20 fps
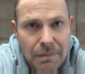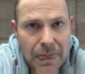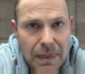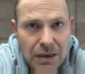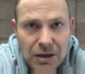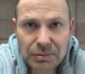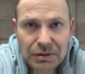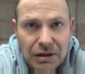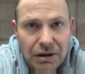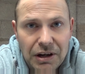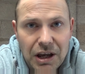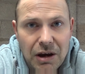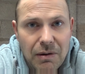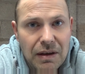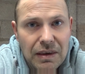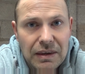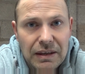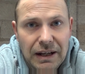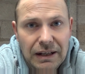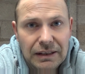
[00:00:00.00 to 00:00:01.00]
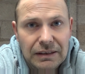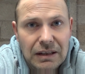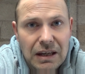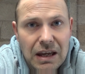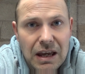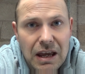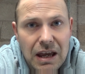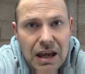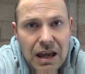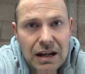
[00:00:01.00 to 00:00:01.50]
So we don't know whether that's
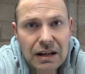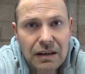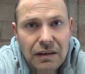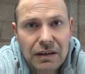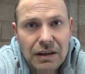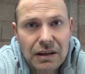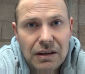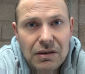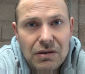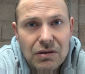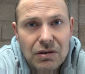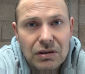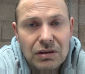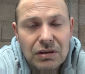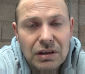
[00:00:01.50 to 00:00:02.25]
anything good.